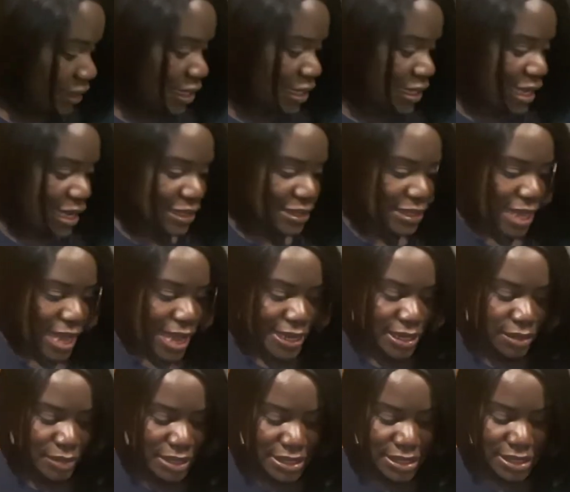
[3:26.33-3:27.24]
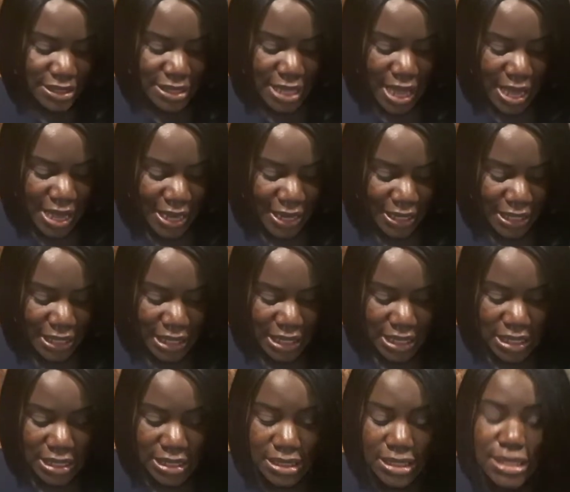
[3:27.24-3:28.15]
The next item inside
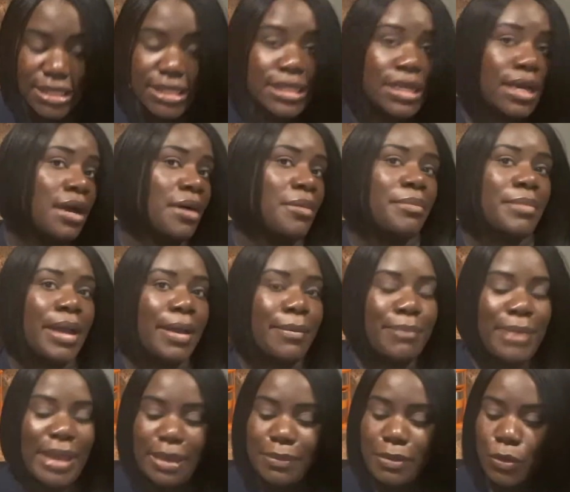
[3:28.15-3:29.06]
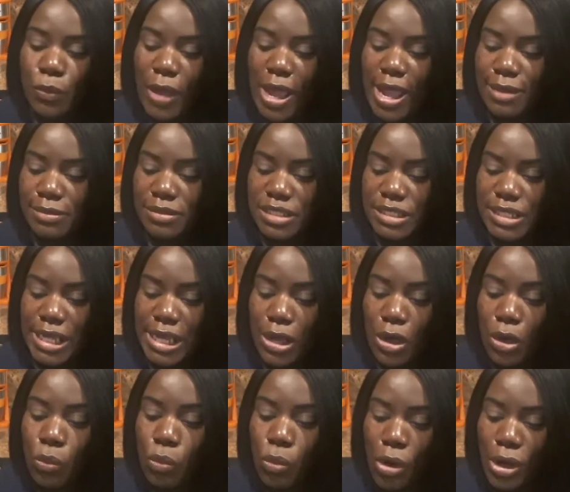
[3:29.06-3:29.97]
is some baby wipes. They
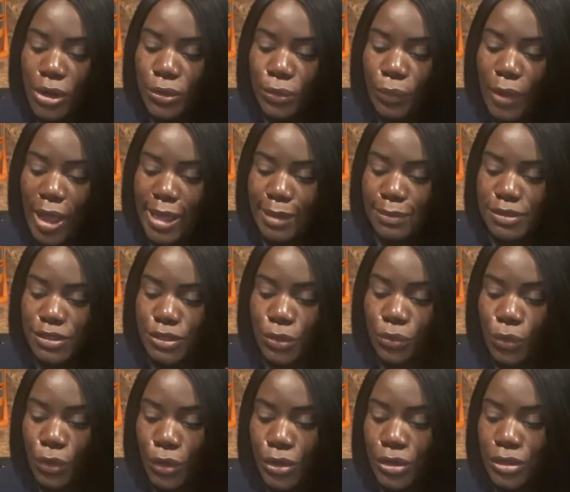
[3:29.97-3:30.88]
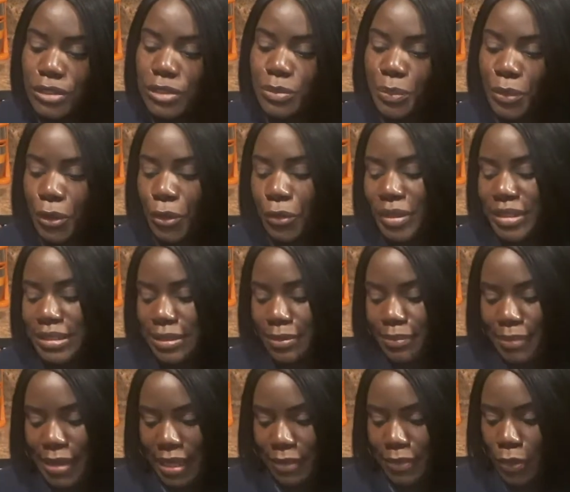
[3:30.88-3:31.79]
are water wipes, the world's
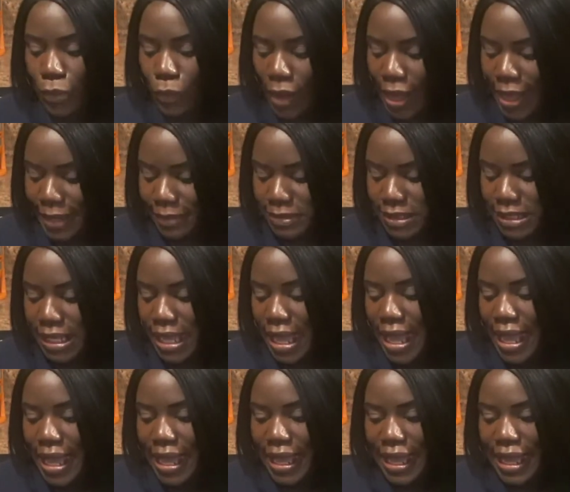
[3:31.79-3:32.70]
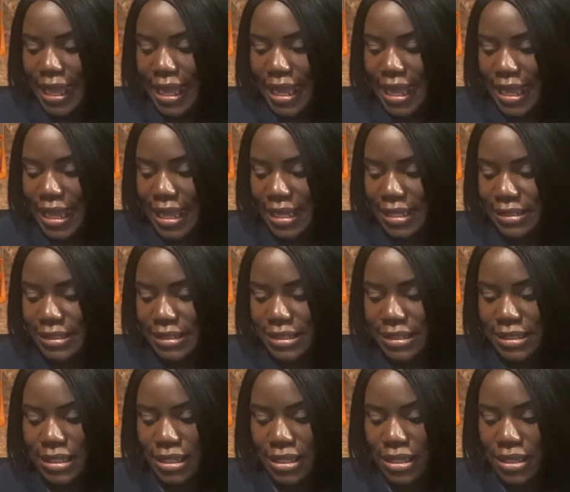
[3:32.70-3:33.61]
purest baby wipes. And,
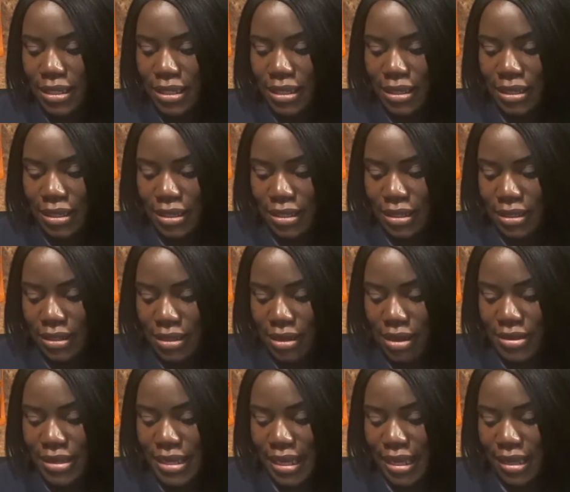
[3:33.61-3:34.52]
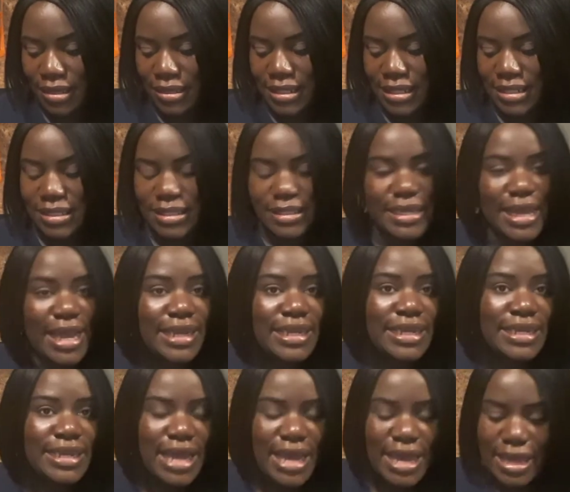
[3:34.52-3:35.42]
oh yeah, it's
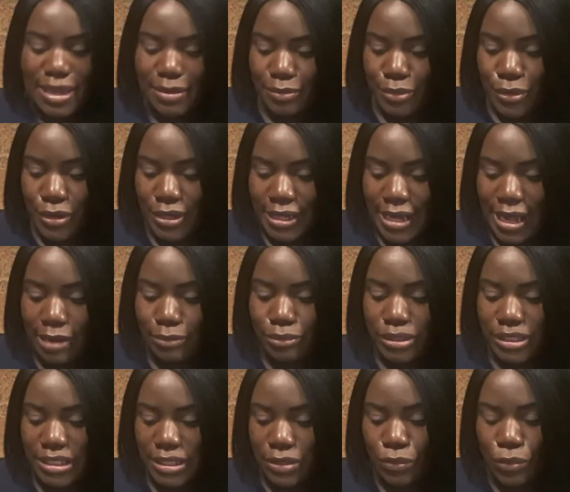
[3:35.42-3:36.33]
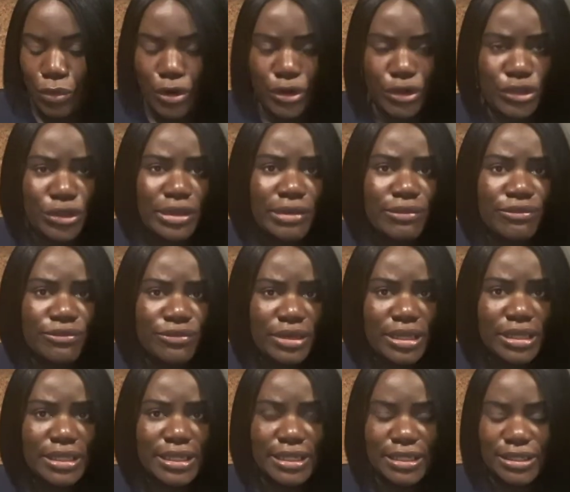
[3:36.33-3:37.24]
99.9% water. You can
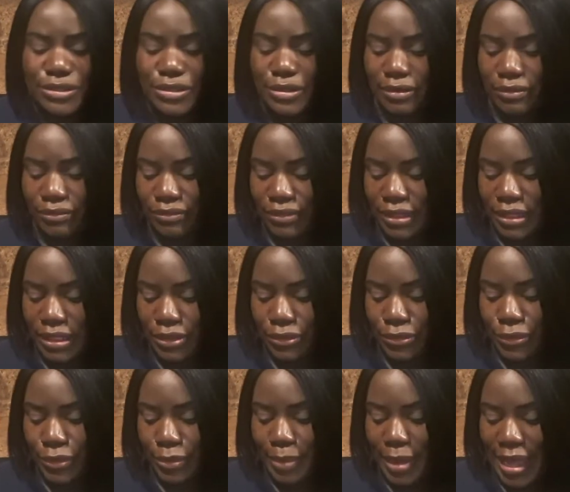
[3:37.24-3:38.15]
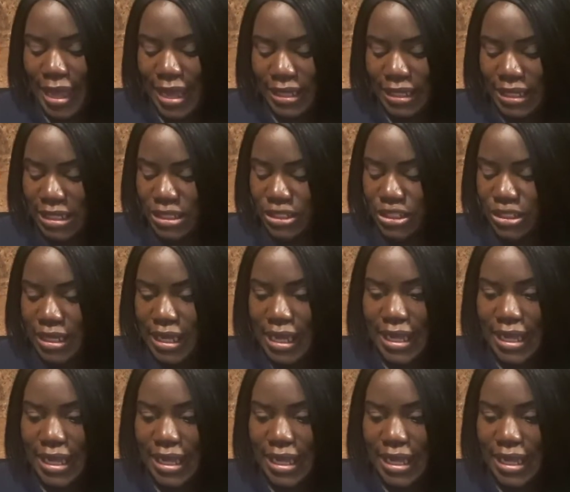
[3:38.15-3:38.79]
feel it. You can feel it through the package.